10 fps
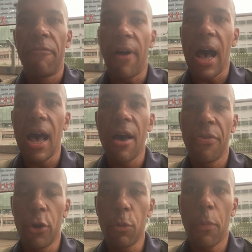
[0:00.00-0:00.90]

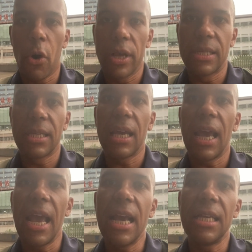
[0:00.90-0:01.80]
3rd point
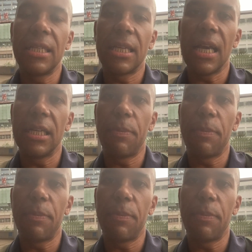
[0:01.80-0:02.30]
is